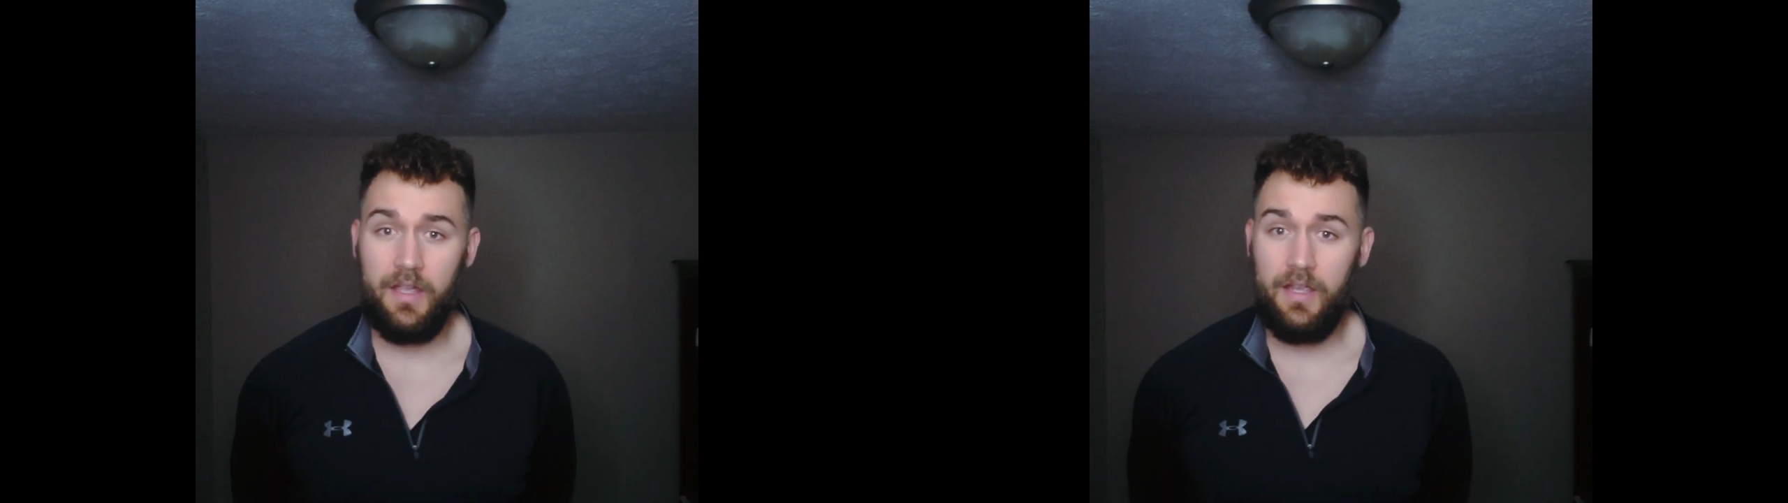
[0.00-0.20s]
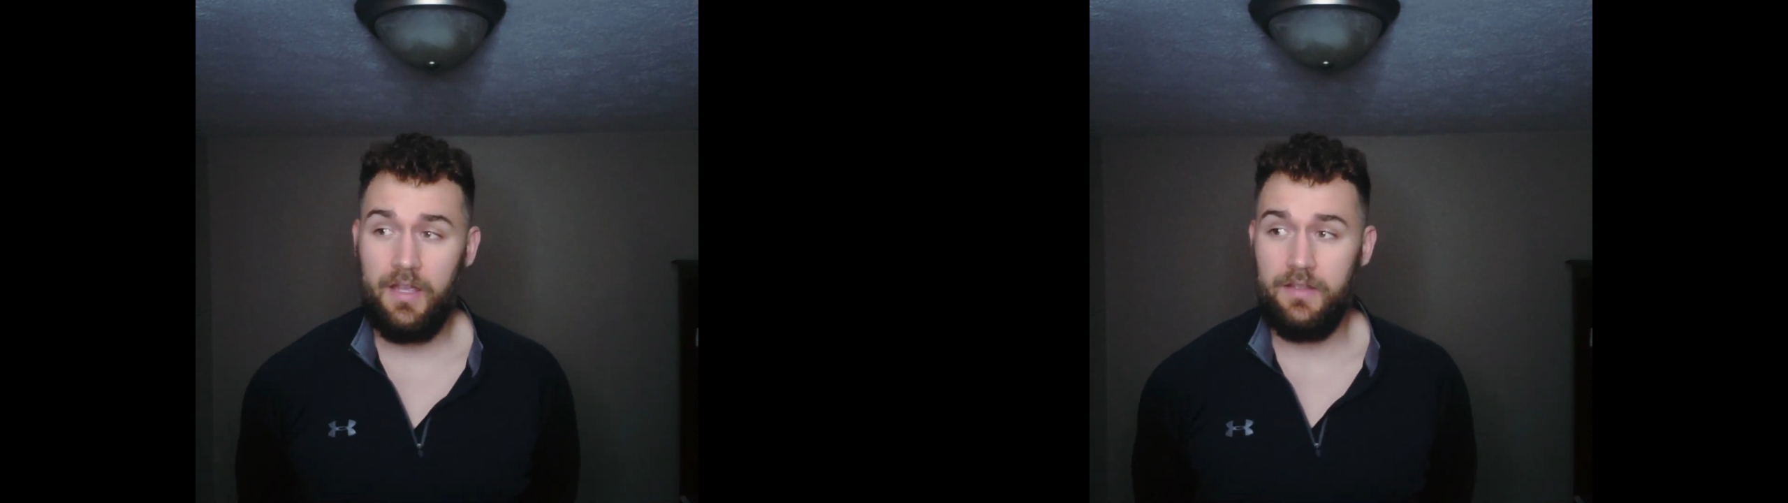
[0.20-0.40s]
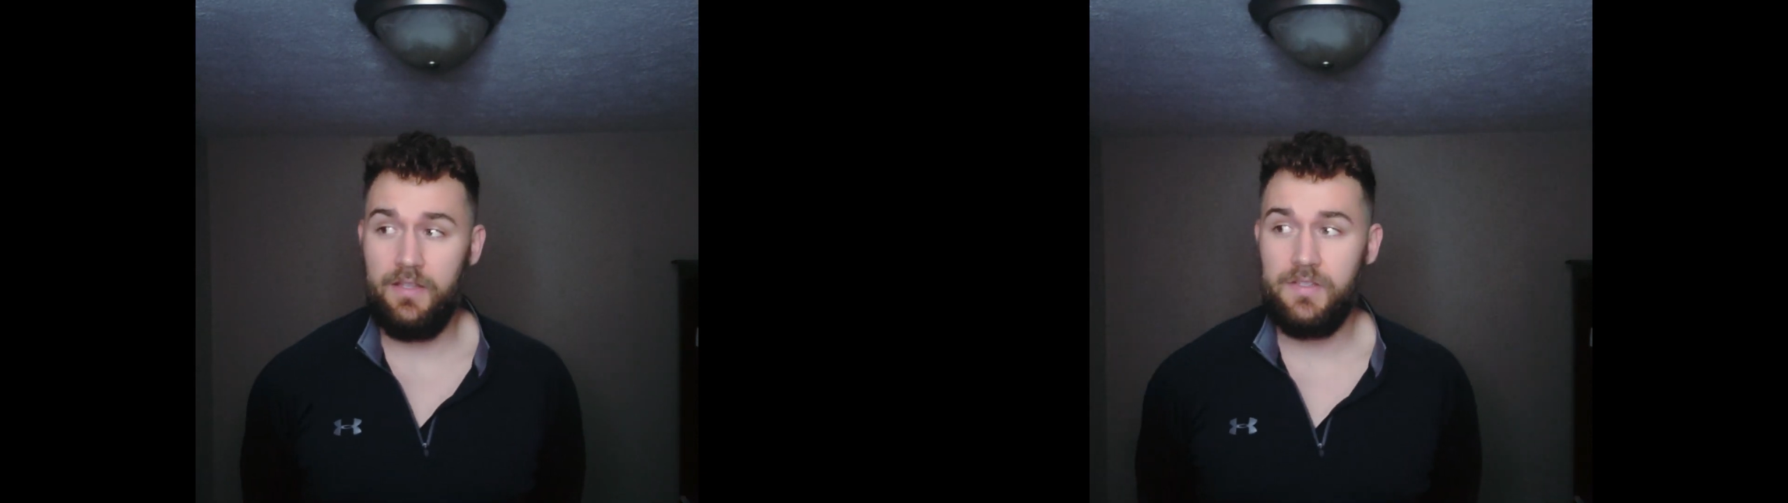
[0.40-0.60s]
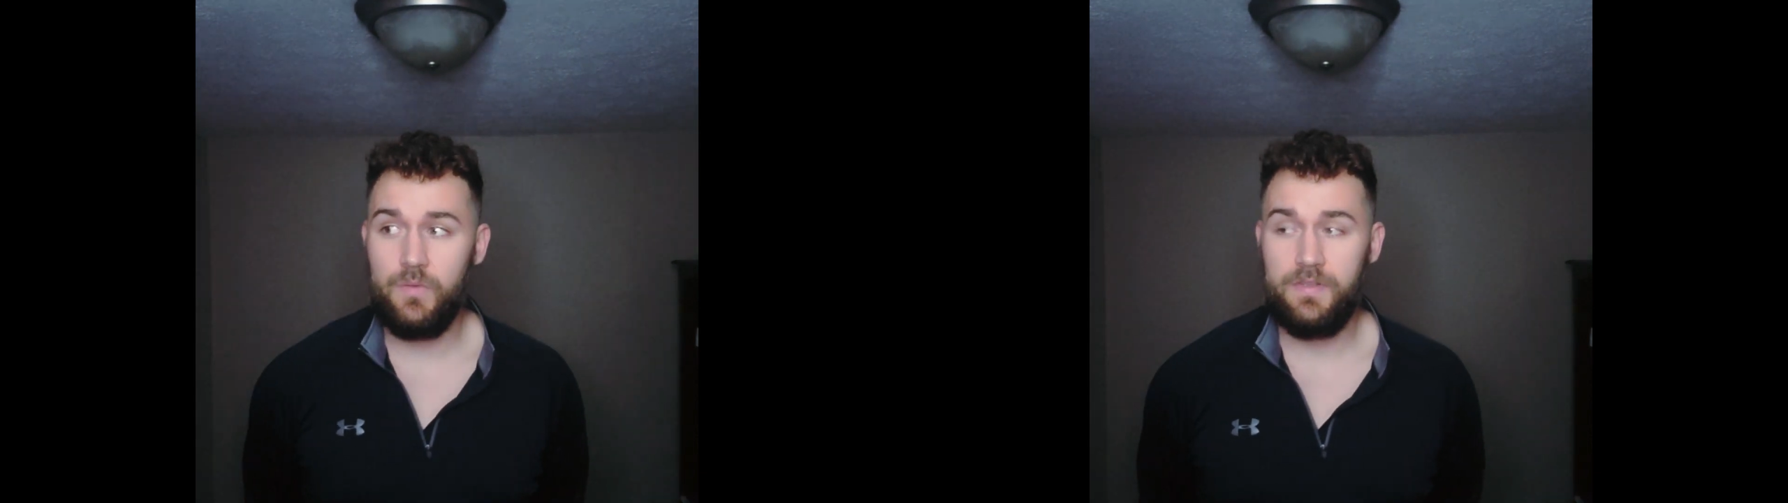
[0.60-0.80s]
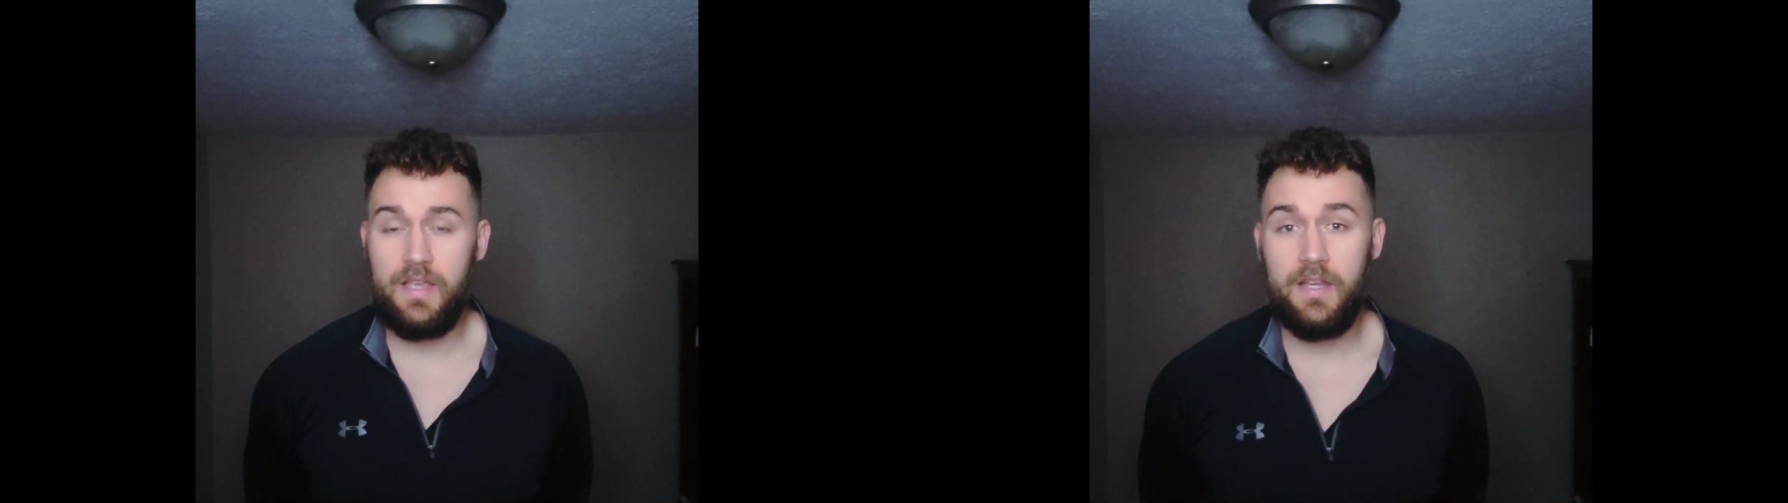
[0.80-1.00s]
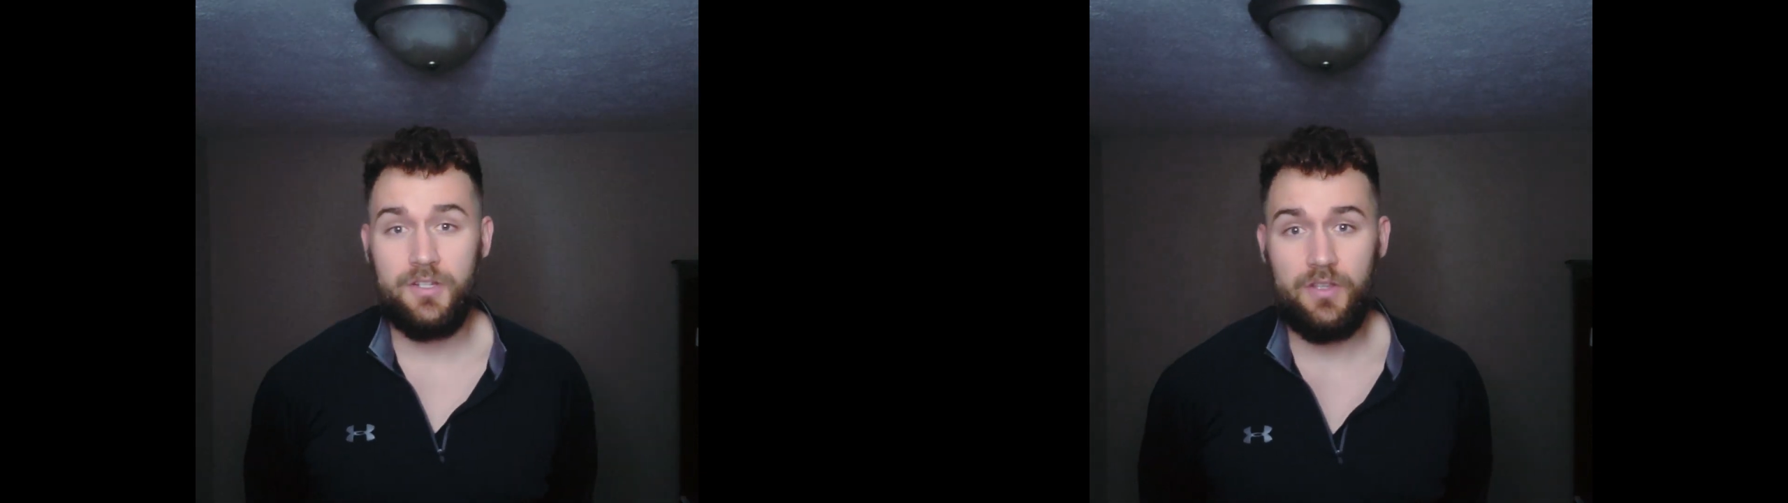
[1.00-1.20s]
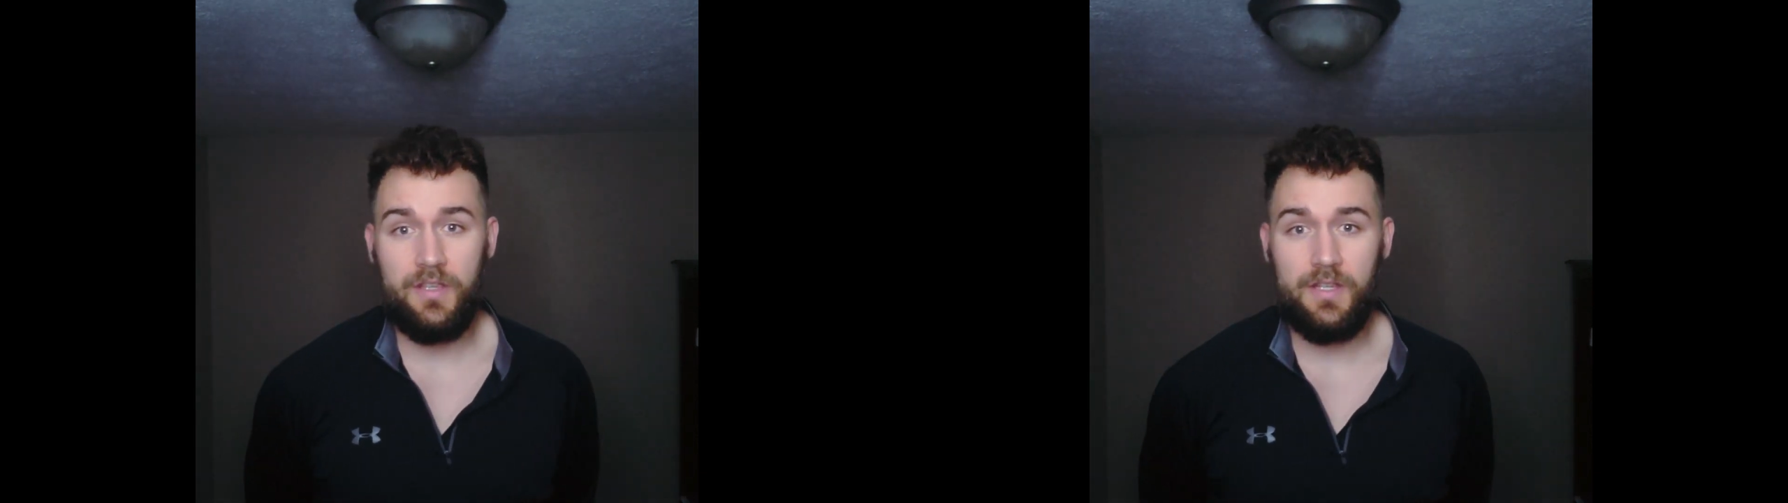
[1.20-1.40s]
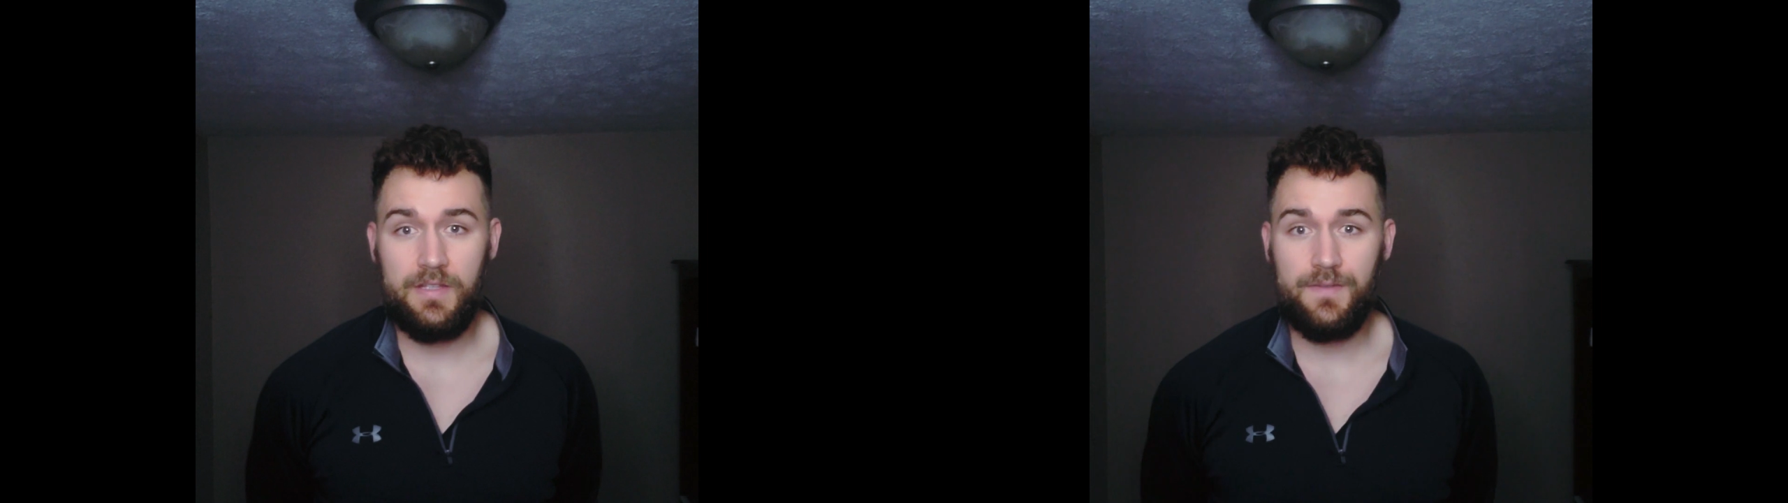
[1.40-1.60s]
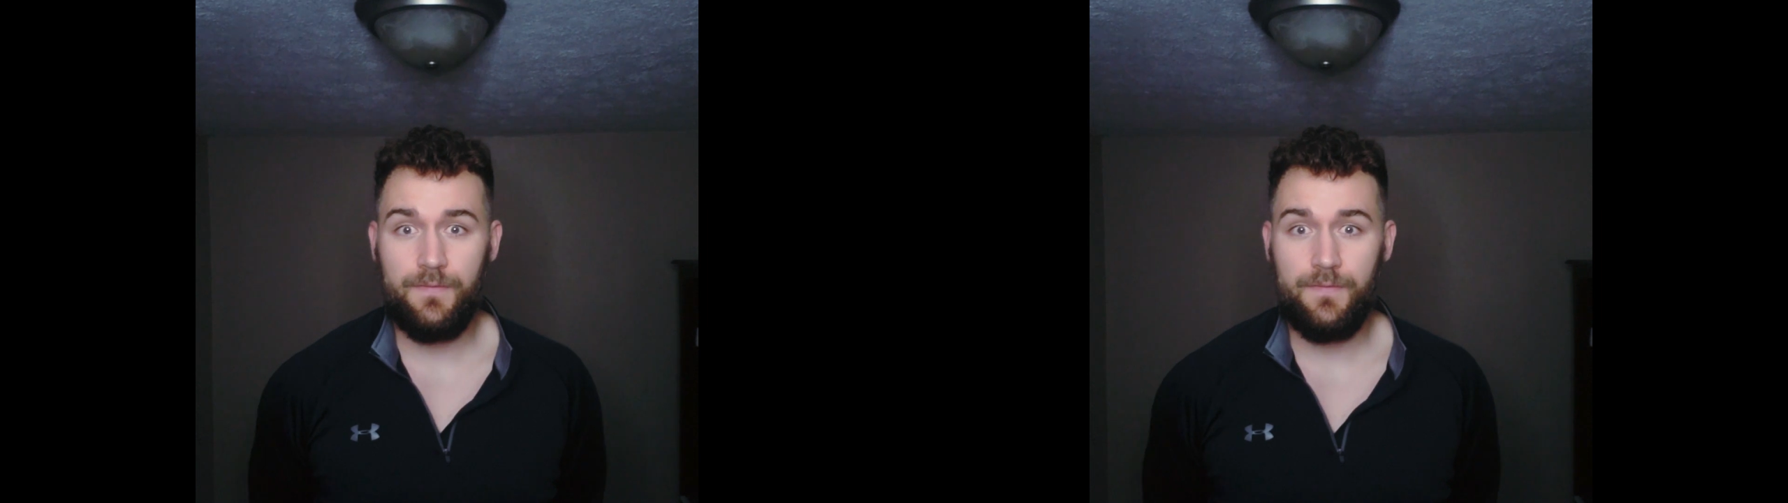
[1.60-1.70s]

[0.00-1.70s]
and this was actually his